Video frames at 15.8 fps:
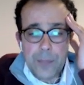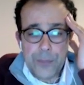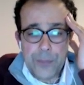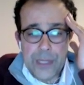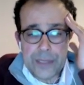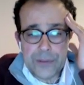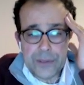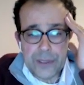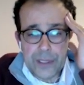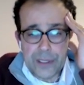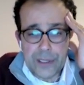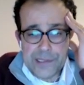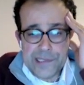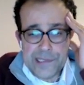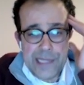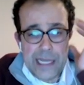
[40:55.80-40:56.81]
But
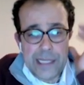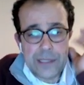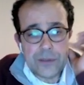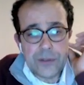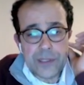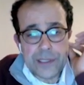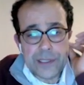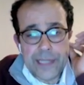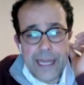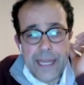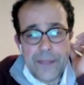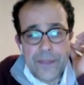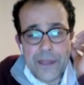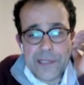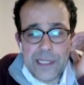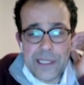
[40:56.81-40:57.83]
secular and
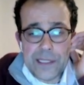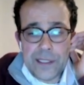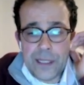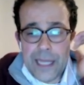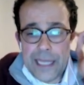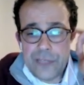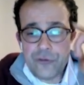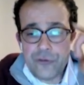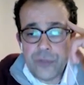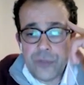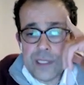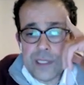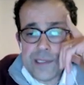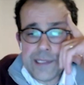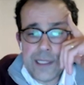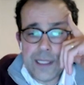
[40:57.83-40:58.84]
atheist
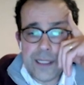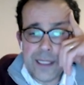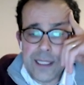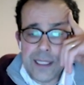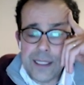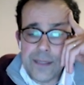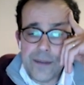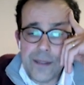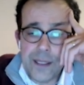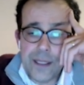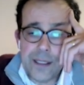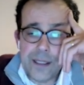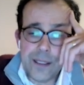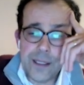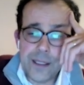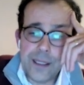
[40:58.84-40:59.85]
intellectuals
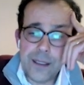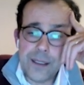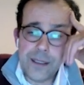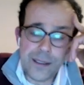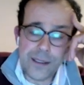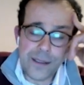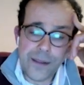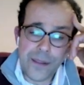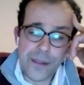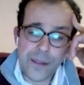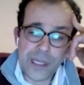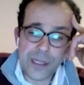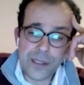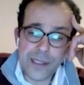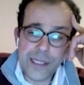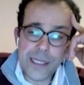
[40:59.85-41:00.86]
in the
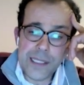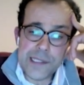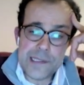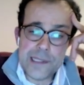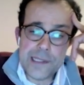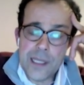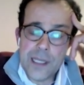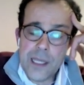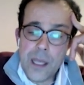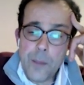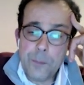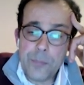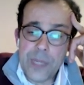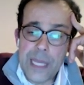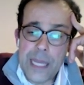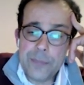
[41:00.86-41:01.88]
Middle East
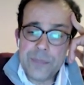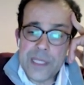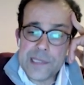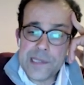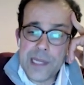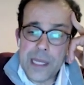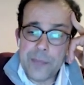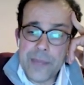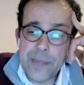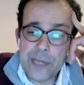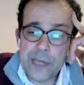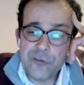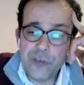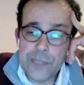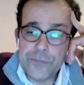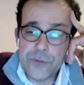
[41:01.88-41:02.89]
blamed Islam
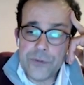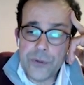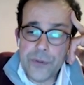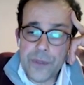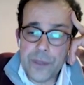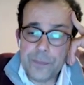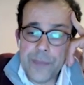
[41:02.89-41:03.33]
actually for the